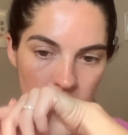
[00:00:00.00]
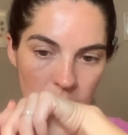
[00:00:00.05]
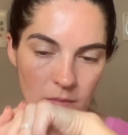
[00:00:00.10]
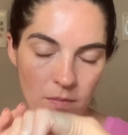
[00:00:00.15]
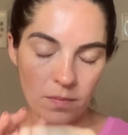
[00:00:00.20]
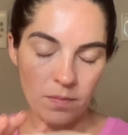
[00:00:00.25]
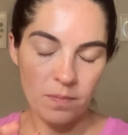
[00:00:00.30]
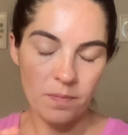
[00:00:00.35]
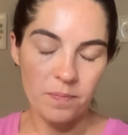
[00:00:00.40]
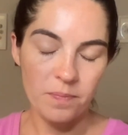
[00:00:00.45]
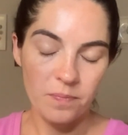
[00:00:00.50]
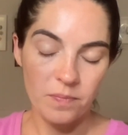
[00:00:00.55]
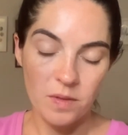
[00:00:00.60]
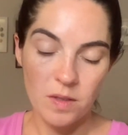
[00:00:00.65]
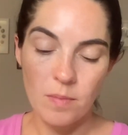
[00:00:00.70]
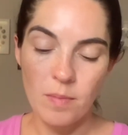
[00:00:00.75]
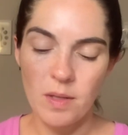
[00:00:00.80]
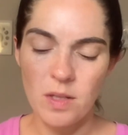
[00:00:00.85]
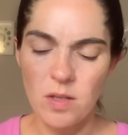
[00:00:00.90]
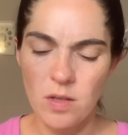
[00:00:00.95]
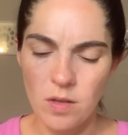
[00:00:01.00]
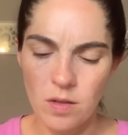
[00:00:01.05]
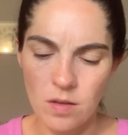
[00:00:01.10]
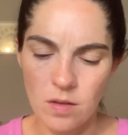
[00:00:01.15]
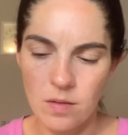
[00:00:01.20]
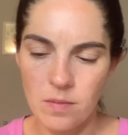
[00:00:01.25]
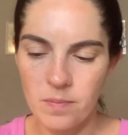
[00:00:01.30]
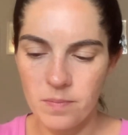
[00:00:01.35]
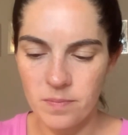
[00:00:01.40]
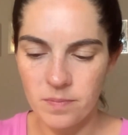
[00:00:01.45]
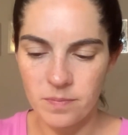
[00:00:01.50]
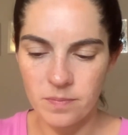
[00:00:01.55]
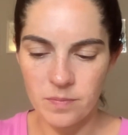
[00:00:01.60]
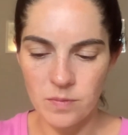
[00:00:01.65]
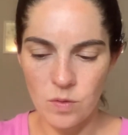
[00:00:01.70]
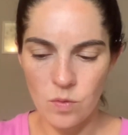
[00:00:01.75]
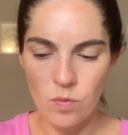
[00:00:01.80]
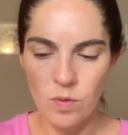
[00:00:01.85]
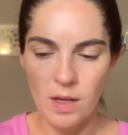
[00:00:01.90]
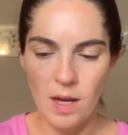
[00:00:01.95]
It smells good.
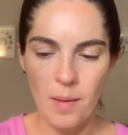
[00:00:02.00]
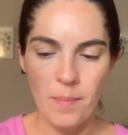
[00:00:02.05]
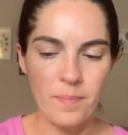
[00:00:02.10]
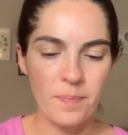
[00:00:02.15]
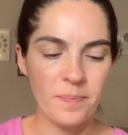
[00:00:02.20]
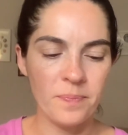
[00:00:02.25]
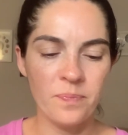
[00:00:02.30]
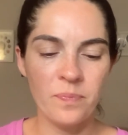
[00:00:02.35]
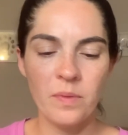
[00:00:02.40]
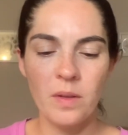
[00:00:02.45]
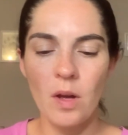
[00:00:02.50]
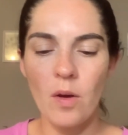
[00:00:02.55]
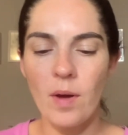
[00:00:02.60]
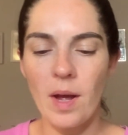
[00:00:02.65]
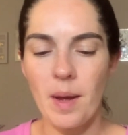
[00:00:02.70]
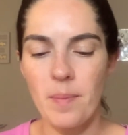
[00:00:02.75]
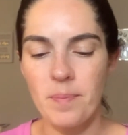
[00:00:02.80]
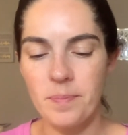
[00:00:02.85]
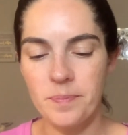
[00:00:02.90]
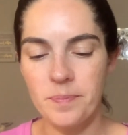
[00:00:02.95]
Yum. Okay.